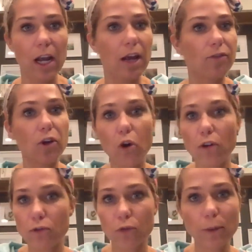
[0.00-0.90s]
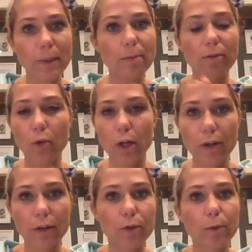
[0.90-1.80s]
If your goal is ruby, before you
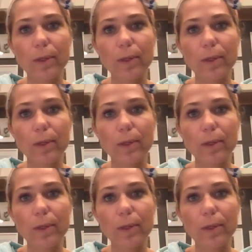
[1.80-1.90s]
hit ruby,